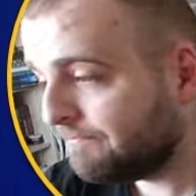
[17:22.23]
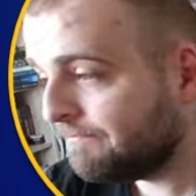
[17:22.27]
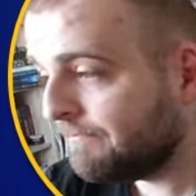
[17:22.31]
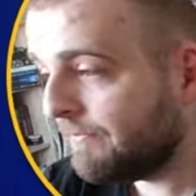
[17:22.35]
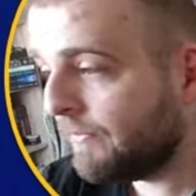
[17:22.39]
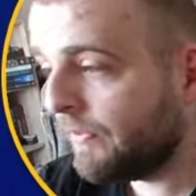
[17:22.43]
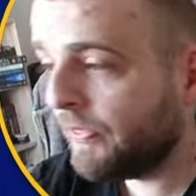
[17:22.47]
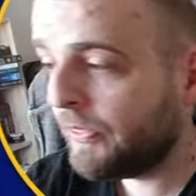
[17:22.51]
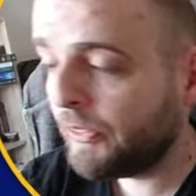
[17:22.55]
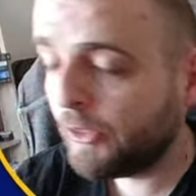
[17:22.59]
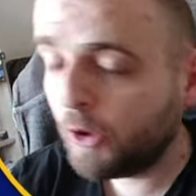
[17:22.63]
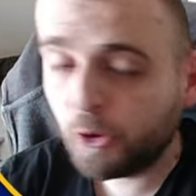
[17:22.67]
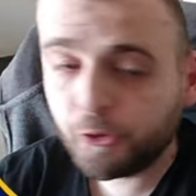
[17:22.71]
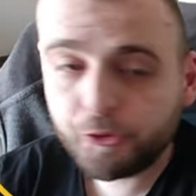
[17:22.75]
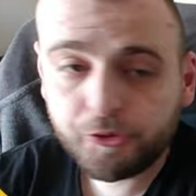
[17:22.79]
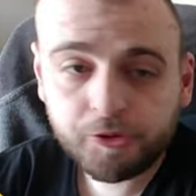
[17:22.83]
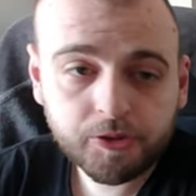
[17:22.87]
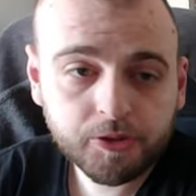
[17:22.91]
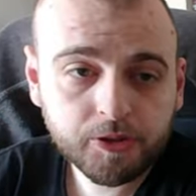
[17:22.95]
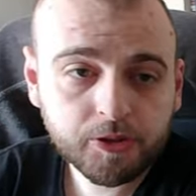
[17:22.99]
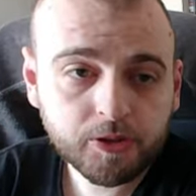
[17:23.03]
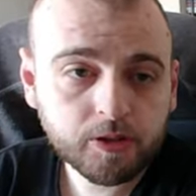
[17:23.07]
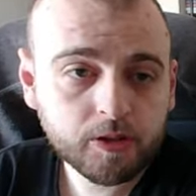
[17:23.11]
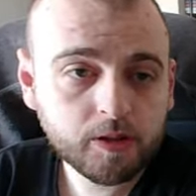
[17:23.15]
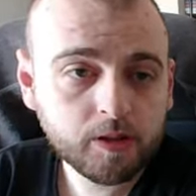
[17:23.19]

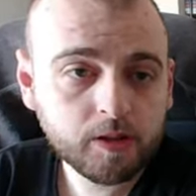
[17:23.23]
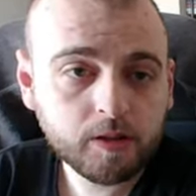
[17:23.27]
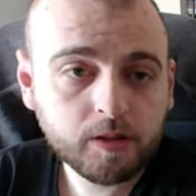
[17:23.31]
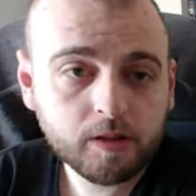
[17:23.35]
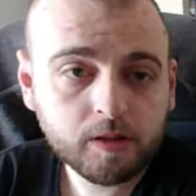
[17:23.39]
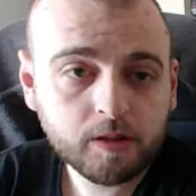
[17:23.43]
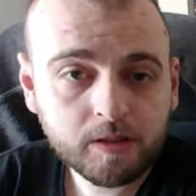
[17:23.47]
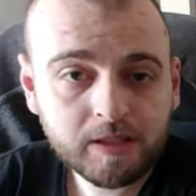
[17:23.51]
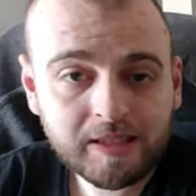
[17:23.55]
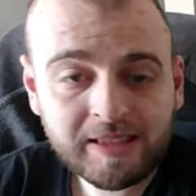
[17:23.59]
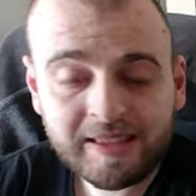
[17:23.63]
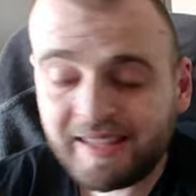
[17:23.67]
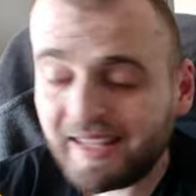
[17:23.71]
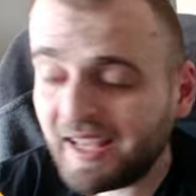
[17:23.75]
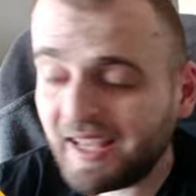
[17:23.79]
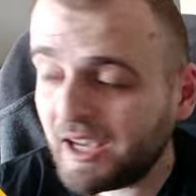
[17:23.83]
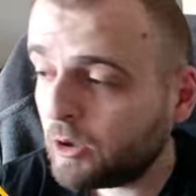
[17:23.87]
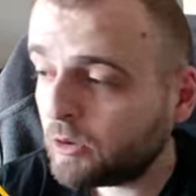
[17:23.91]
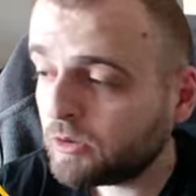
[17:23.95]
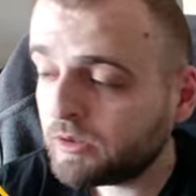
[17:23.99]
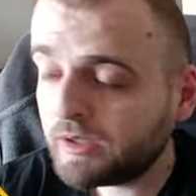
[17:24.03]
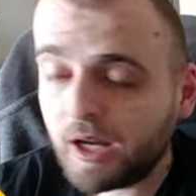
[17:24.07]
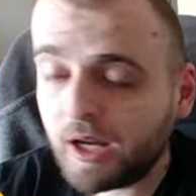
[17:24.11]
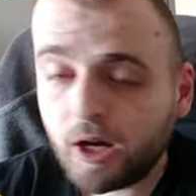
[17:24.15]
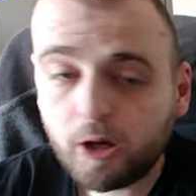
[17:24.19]
not
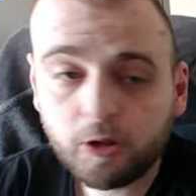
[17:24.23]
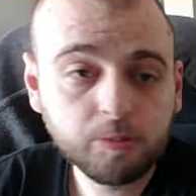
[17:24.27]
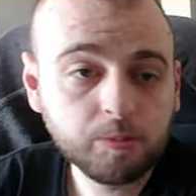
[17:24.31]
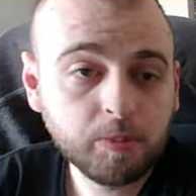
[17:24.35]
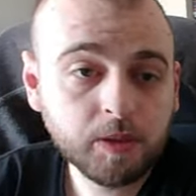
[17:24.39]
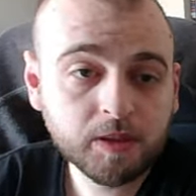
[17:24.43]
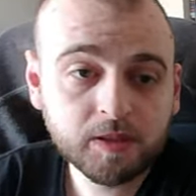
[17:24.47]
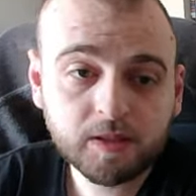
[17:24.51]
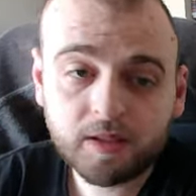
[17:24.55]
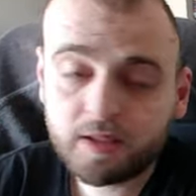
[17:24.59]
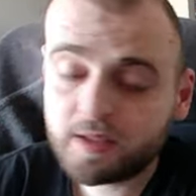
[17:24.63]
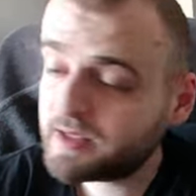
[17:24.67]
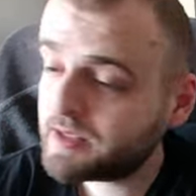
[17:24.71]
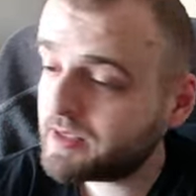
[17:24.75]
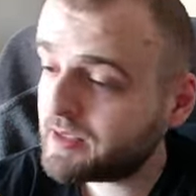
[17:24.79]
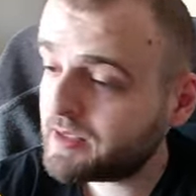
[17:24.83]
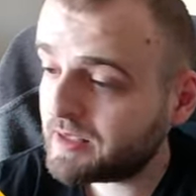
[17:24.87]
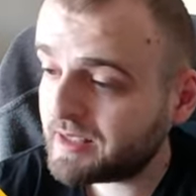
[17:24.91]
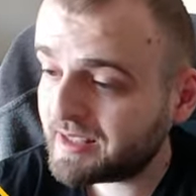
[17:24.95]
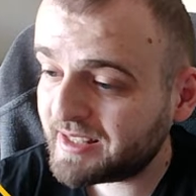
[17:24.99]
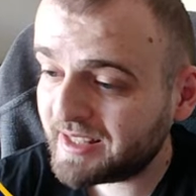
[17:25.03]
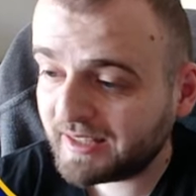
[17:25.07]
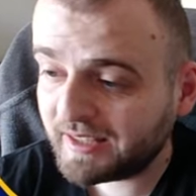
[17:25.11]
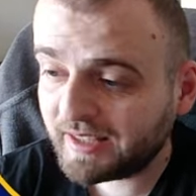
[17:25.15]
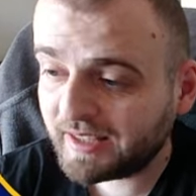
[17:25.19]
nailed down, but as
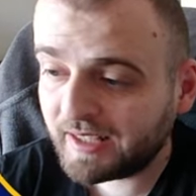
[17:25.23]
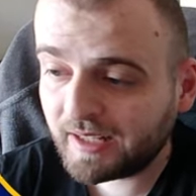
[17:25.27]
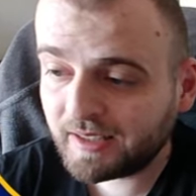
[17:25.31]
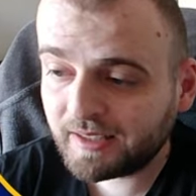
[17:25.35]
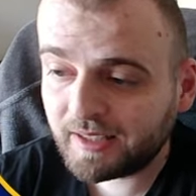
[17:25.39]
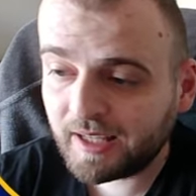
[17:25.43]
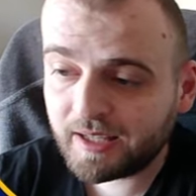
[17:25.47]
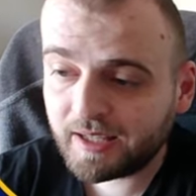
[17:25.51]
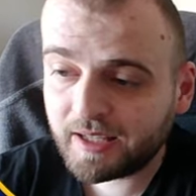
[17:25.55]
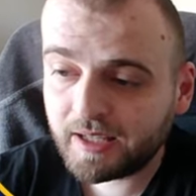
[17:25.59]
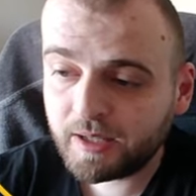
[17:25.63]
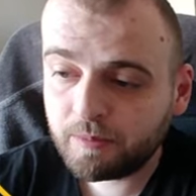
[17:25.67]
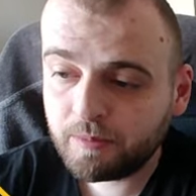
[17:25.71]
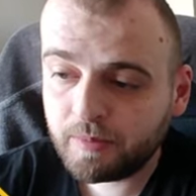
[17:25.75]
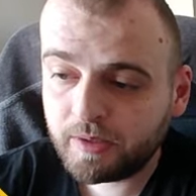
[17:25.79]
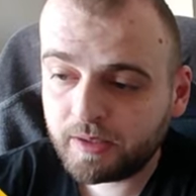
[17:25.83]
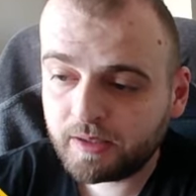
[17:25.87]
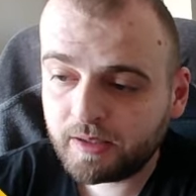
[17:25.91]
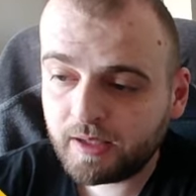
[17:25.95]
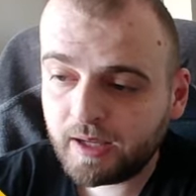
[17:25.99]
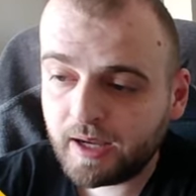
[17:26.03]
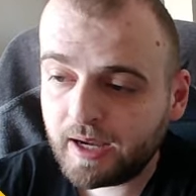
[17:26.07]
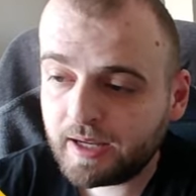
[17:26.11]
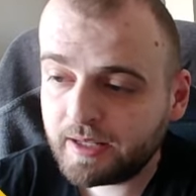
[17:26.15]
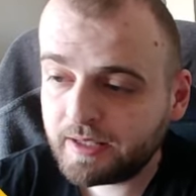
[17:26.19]
center attacking
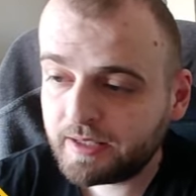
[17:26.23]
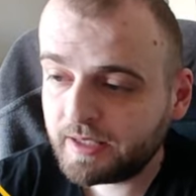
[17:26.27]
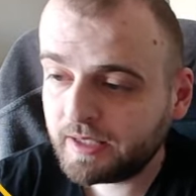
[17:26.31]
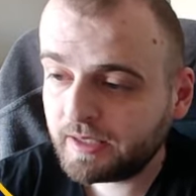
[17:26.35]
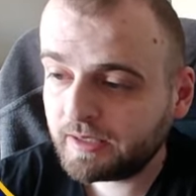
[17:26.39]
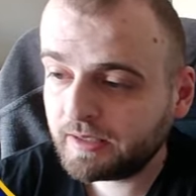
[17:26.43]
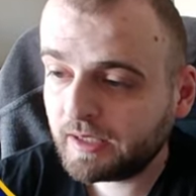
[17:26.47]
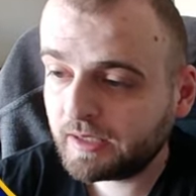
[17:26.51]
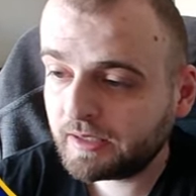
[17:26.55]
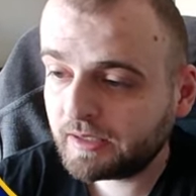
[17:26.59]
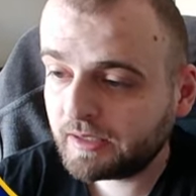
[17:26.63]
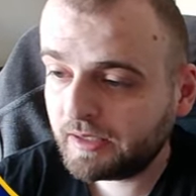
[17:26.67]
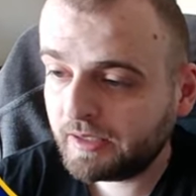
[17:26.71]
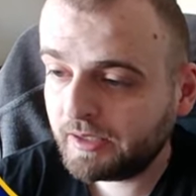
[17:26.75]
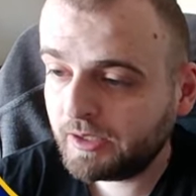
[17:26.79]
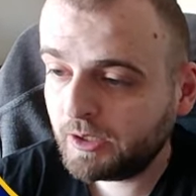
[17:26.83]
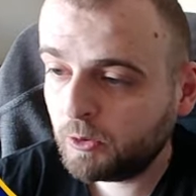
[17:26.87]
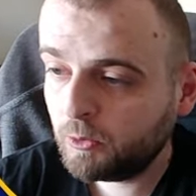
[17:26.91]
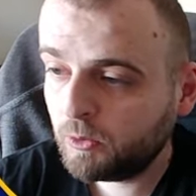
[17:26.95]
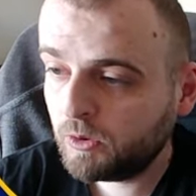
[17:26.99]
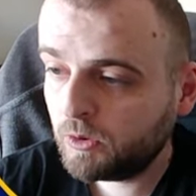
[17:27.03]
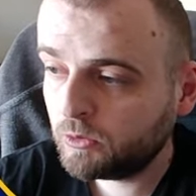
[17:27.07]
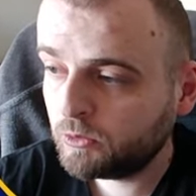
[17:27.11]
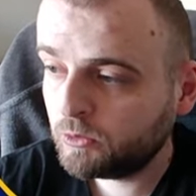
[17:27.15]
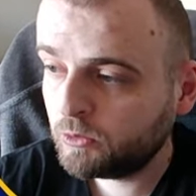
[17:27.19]
mid, I think that he
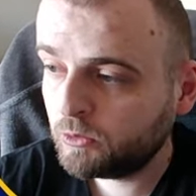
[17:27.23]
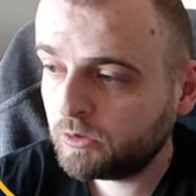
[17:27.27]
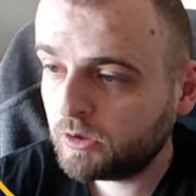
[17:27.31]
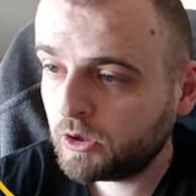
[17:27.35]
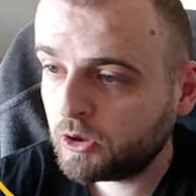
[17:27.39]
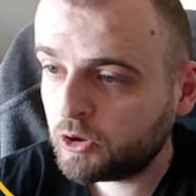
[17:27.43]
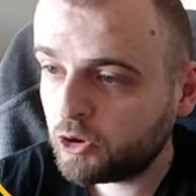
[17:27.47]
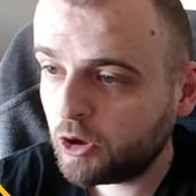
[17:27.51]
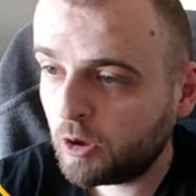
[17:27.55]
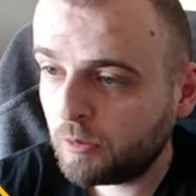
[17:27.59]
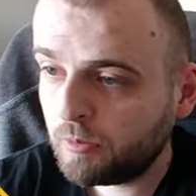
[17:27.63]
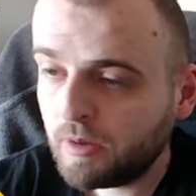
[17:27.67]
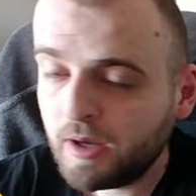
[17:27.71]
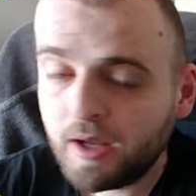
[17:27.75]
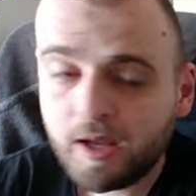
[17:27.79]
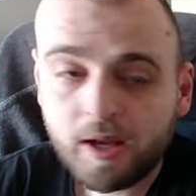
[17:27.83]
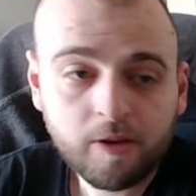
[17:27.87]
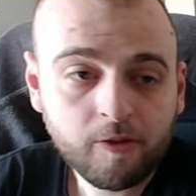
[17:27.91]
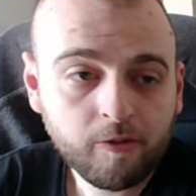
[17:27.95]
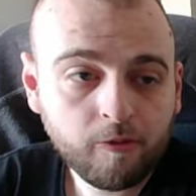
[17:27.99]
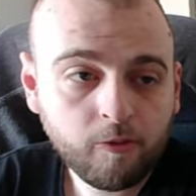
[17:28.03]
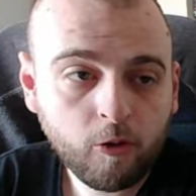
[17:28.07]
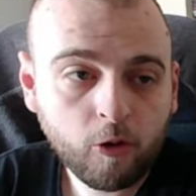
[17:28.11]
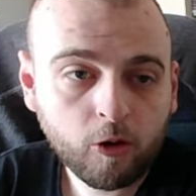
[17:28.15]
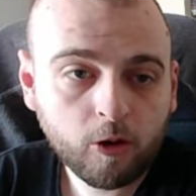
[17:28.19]
will do the job
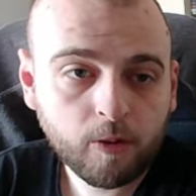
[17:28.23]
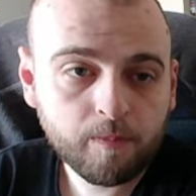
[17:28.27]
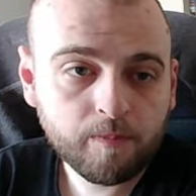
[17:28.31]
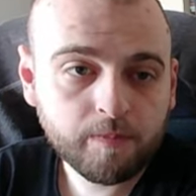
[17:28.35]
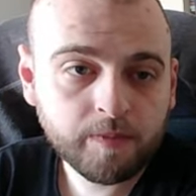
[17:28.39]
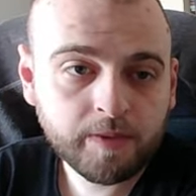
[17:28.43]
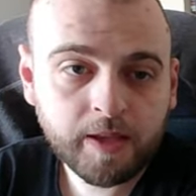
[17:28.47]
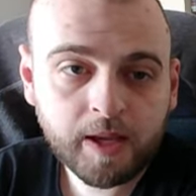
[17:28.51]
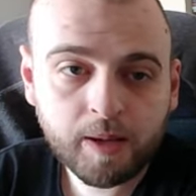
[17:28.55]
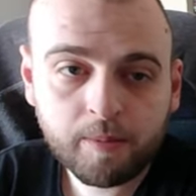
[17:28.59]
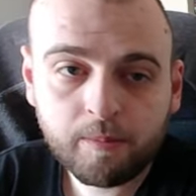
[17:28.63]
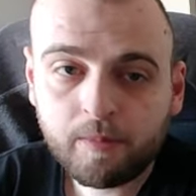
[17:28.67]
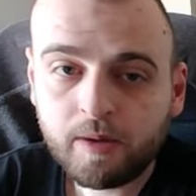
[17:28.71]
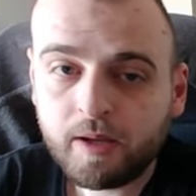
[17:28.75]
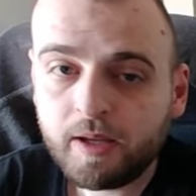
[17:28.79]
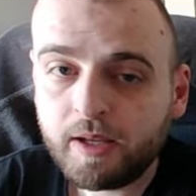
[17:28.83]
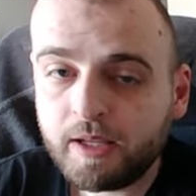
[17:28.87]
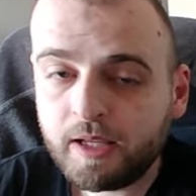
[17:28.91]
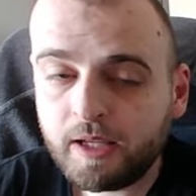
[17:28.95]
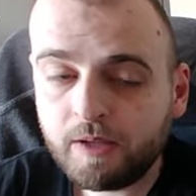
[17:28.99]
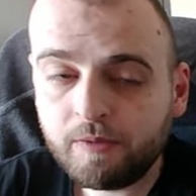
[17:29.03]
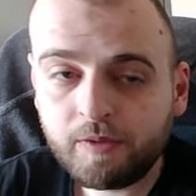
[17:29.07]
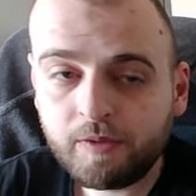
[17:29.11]
for them if